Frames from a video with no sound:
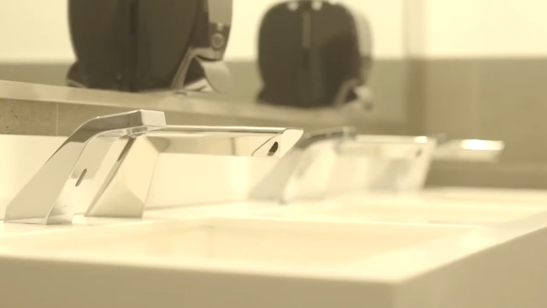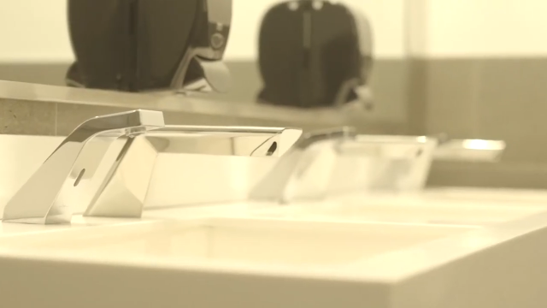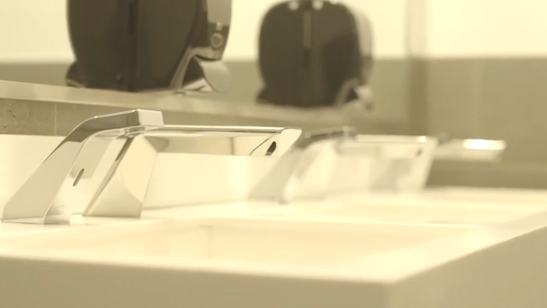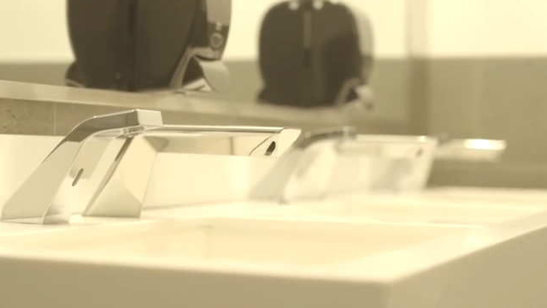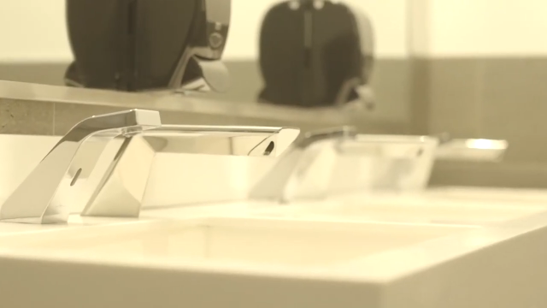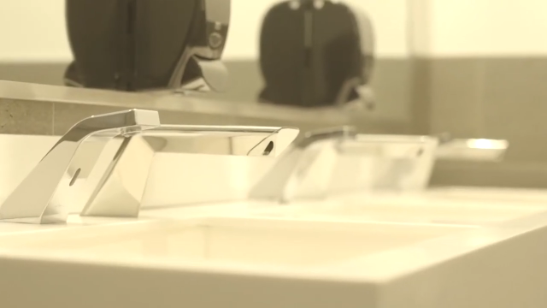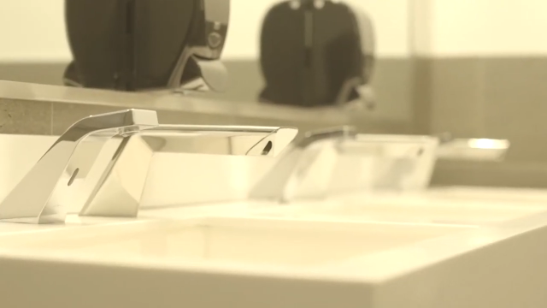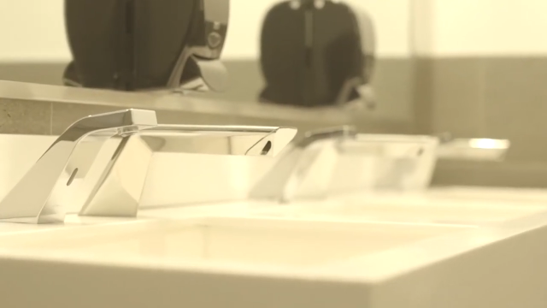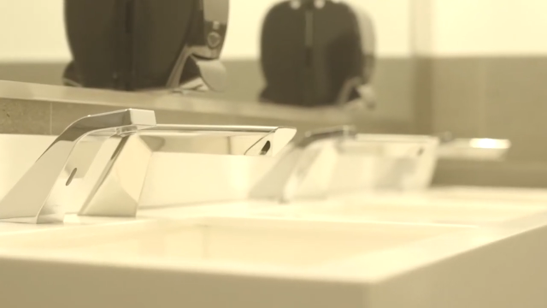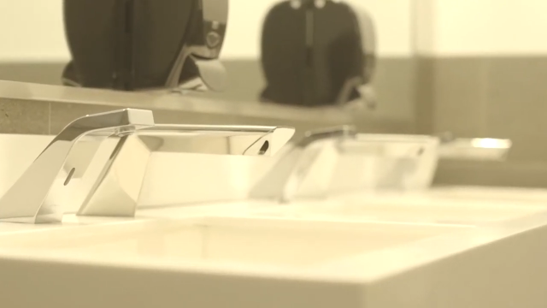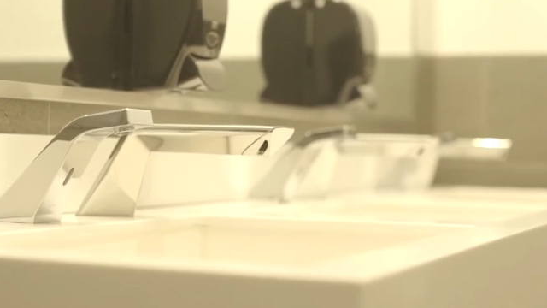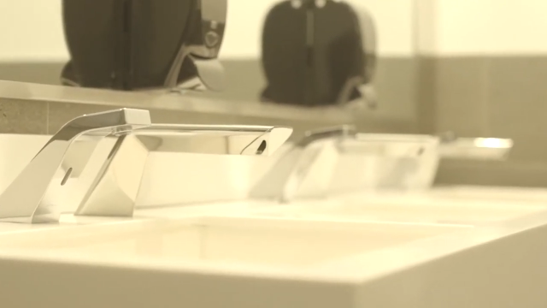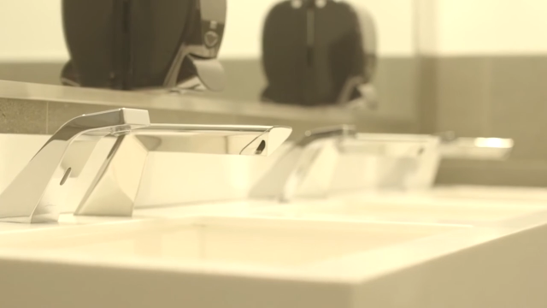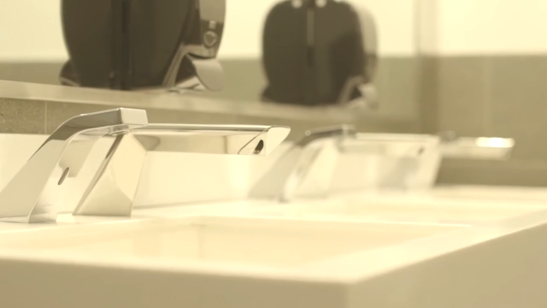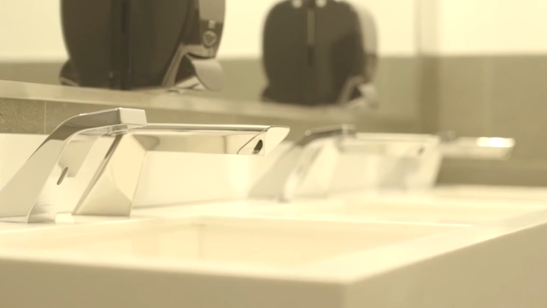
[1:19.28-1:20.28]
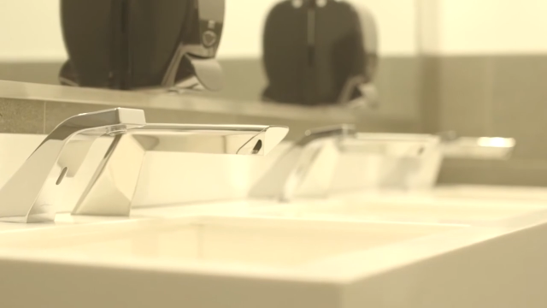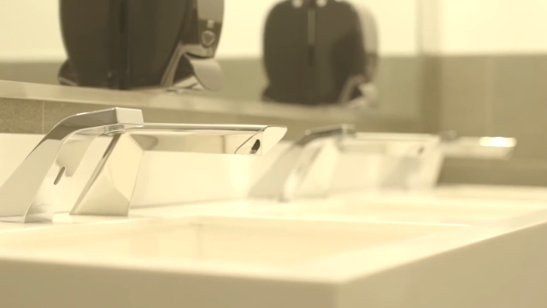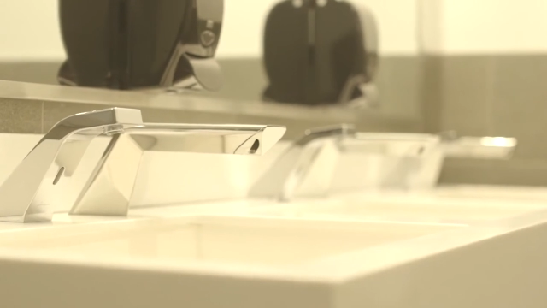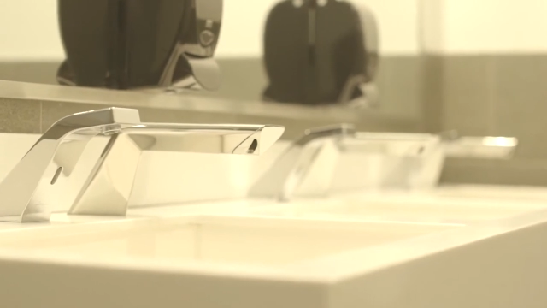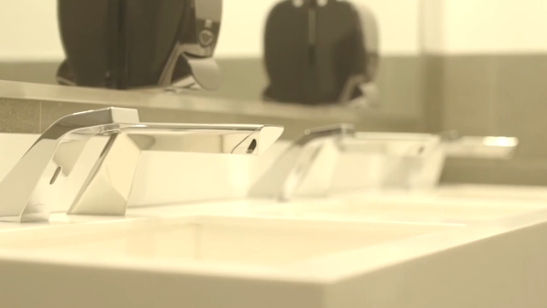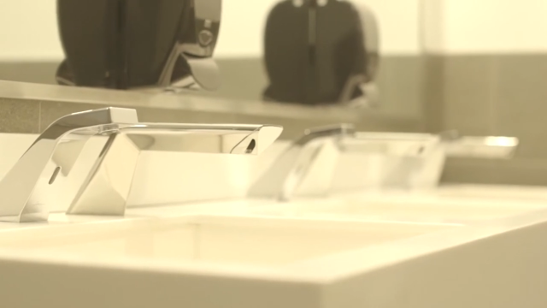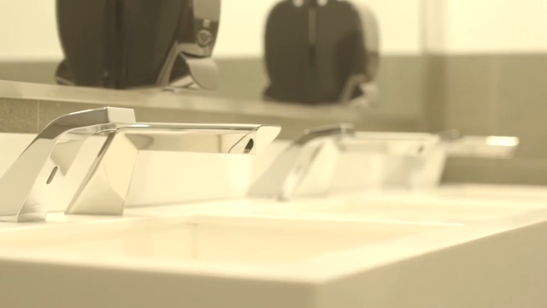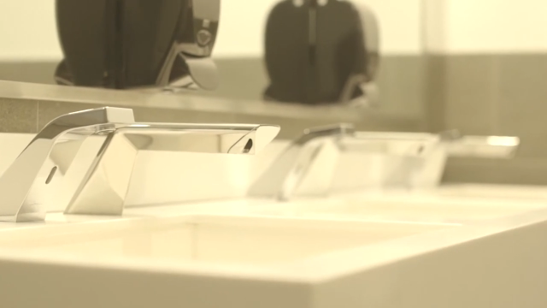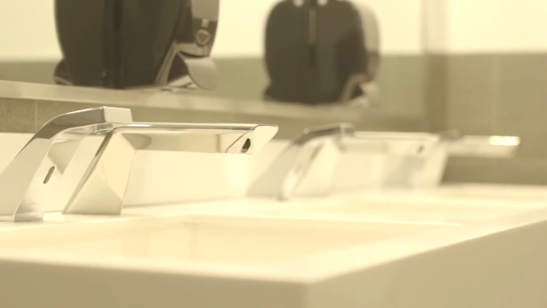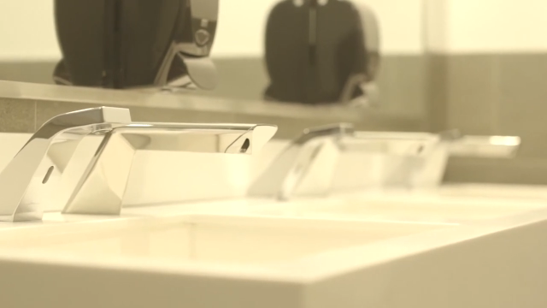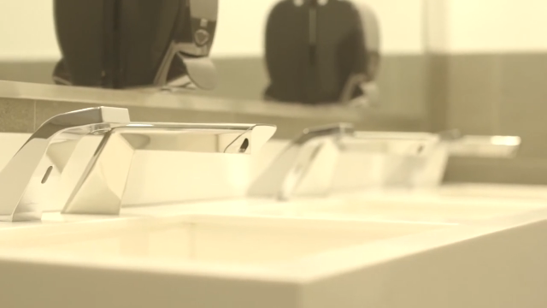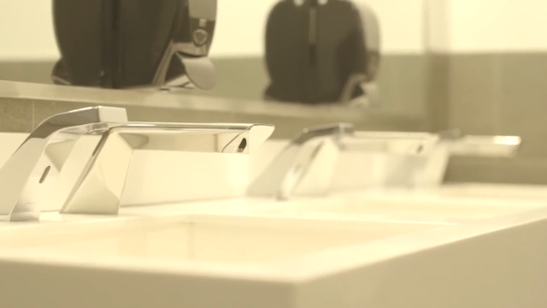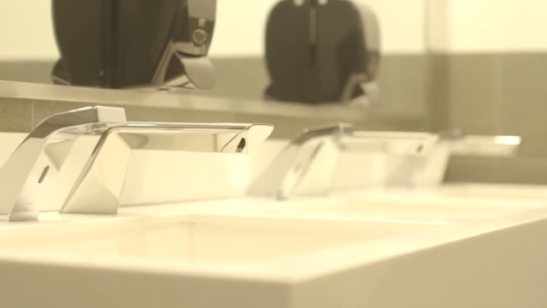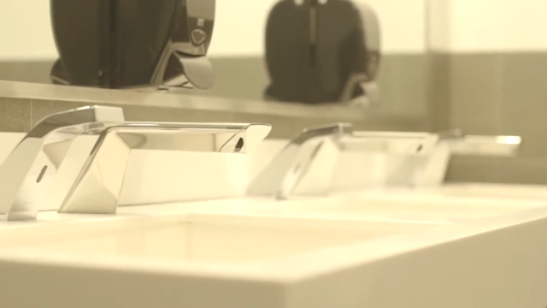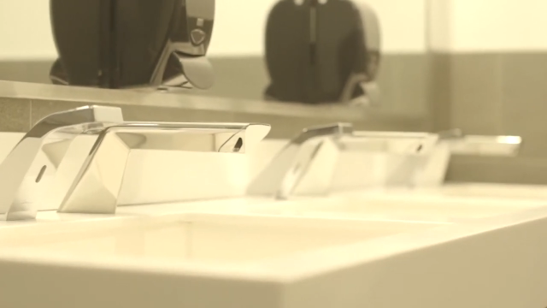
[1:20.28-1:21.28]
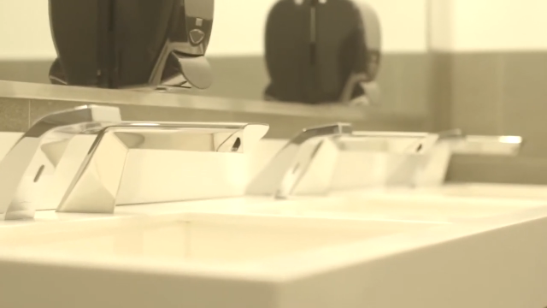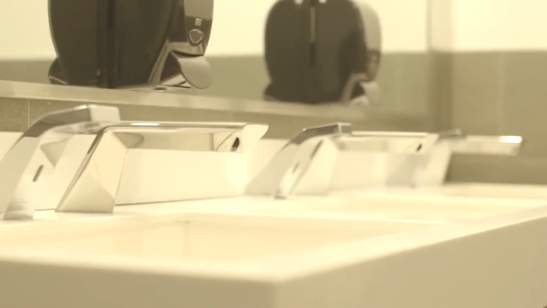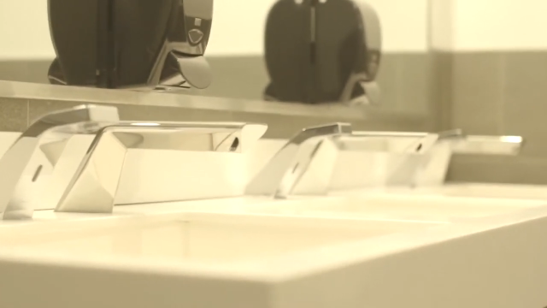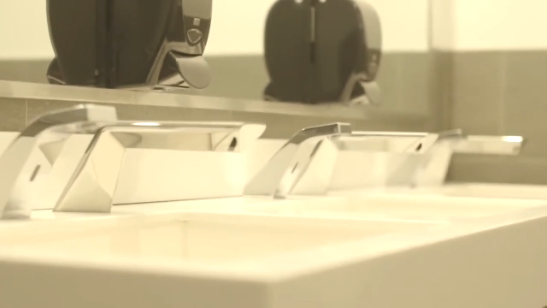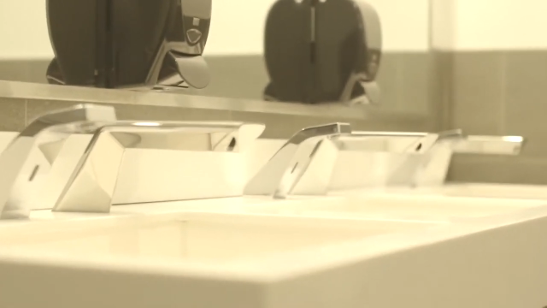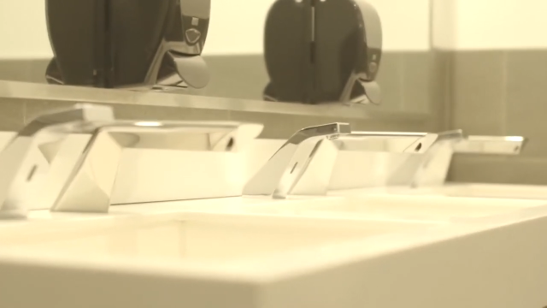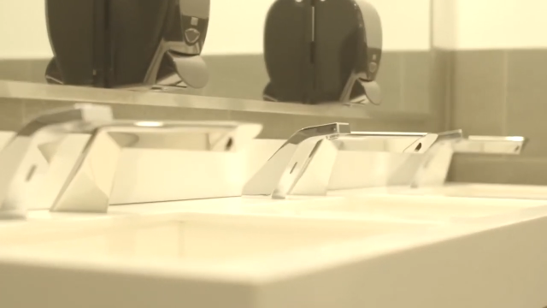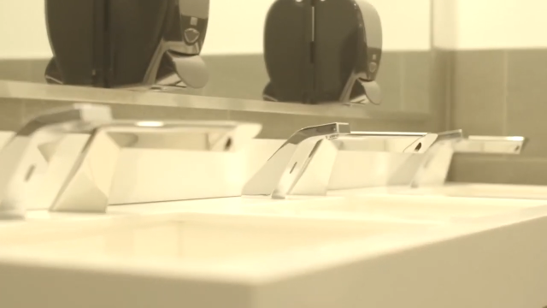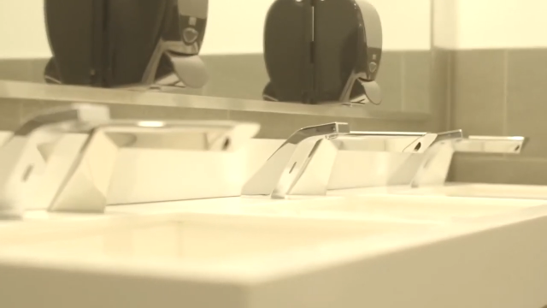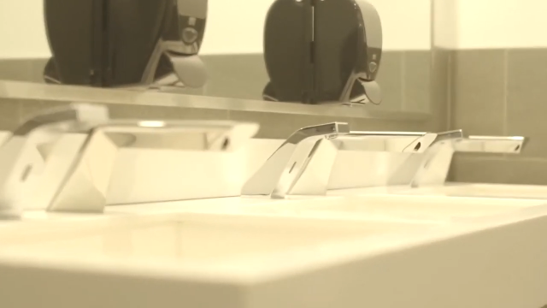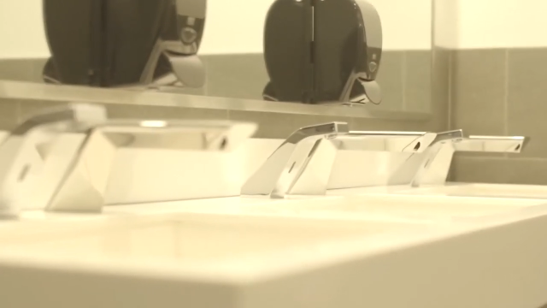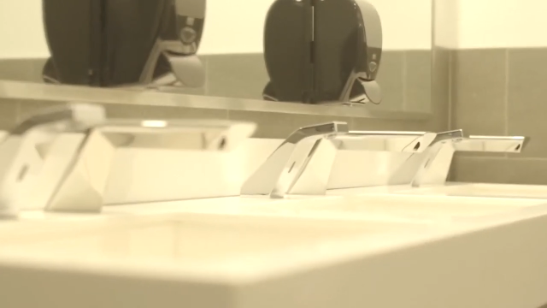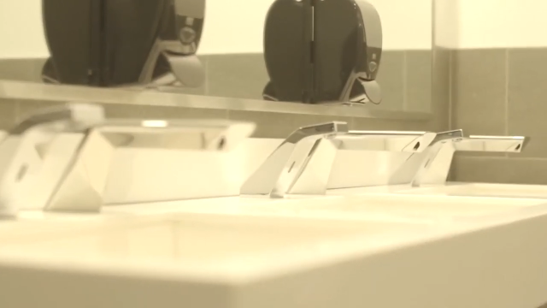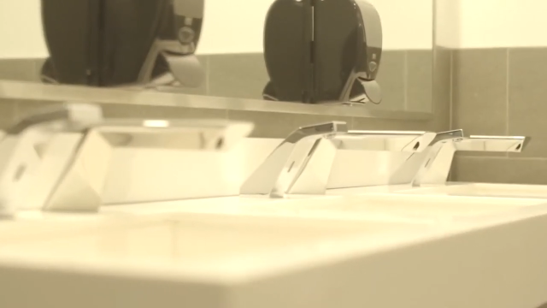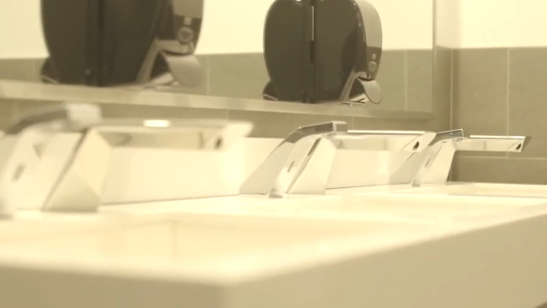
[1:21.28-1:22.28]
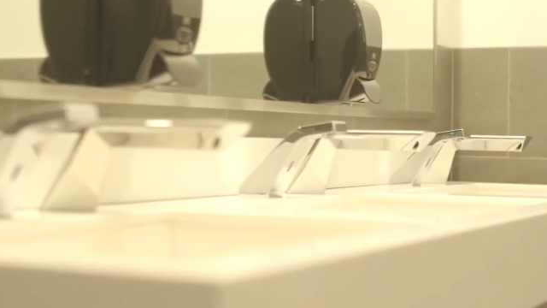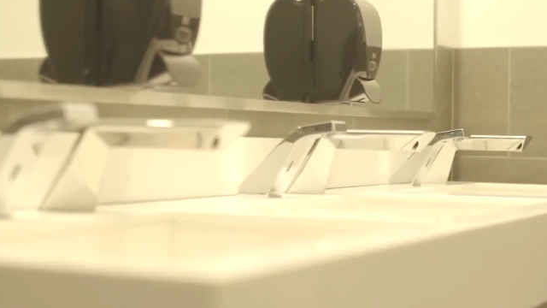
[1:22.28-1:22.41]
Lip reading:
[unreadable: no face in view]